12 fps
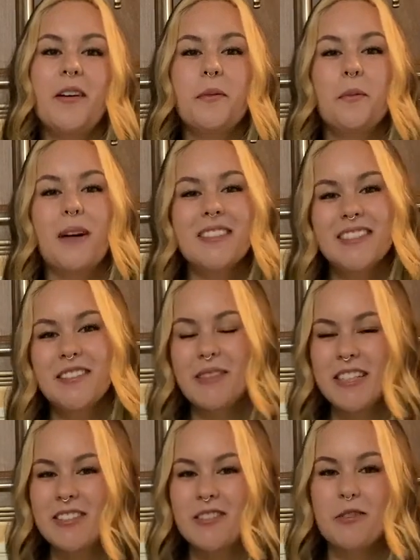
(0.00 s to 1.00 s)
Once the
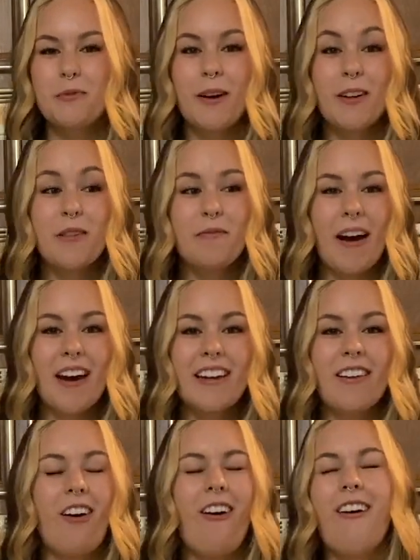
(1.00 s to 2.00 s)
mixture is well
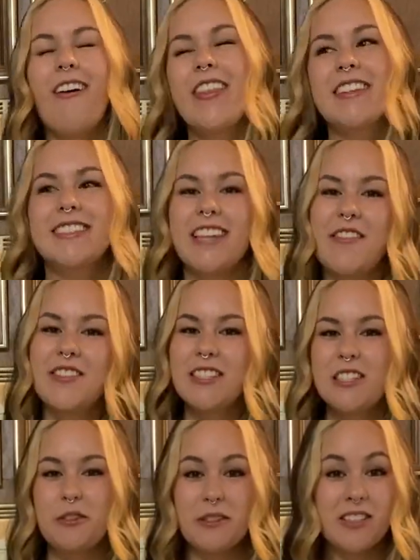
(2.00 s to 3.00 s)
combined, all that's left to
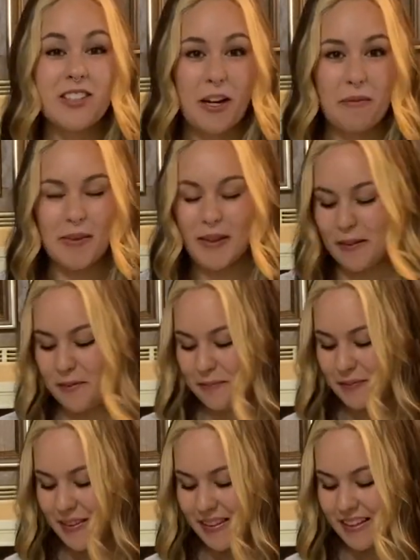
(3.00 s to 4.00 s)
do is shape them.
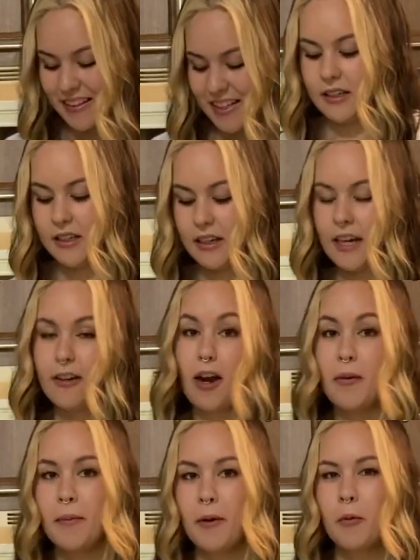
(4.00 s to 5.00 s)
I
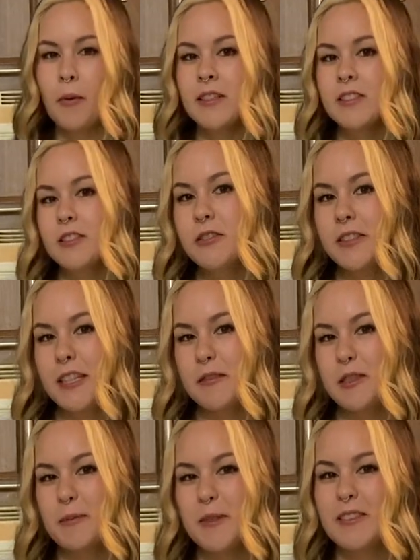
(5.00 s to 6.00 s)
grab about 1 to
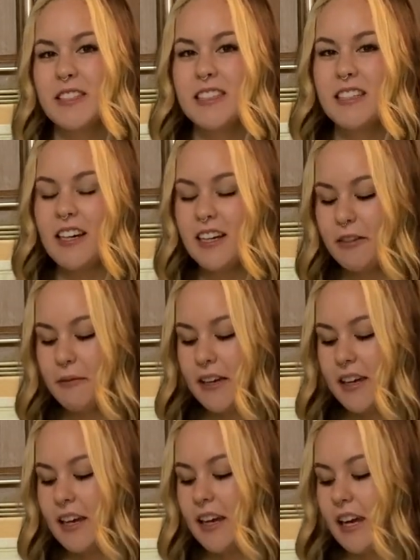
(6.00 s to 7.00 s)
tablespoons at a time
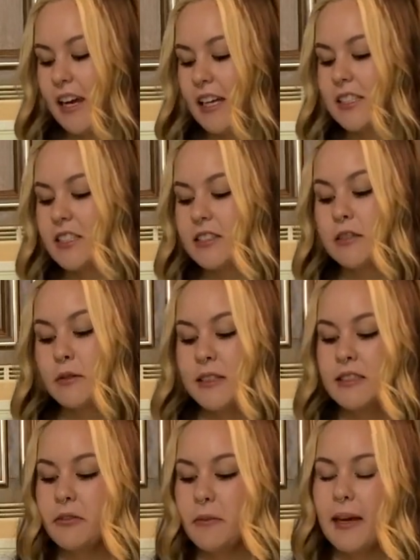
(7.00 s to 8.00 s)
and just squeeze
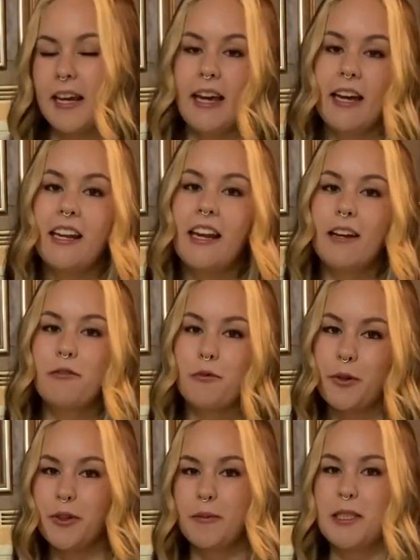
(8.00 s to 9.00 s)
them in my hand and
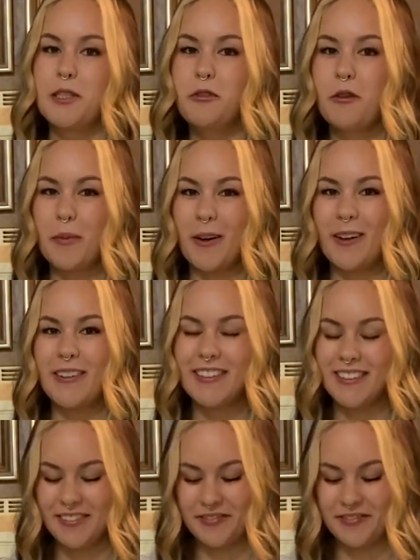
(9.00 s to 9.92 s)
roll them into a ball.